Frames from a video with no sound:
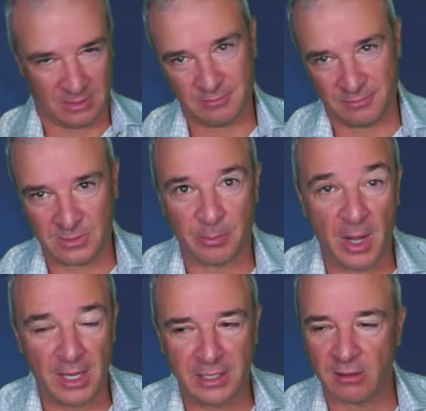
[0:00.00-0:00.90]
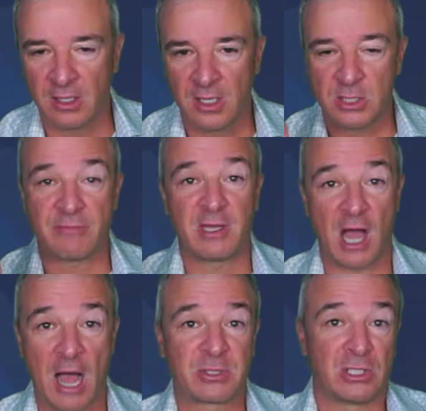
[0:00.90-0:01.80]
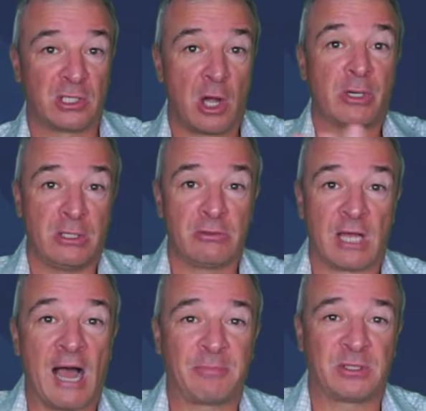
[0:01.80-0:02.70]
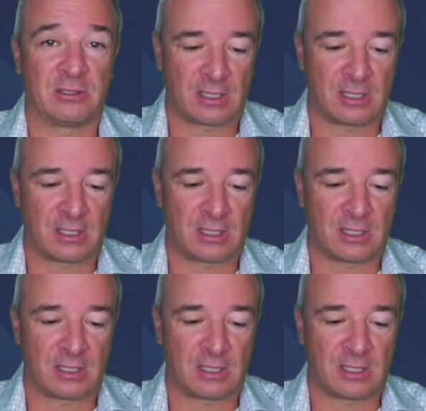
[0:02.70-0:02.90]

the pun here, you have the option to go and use options.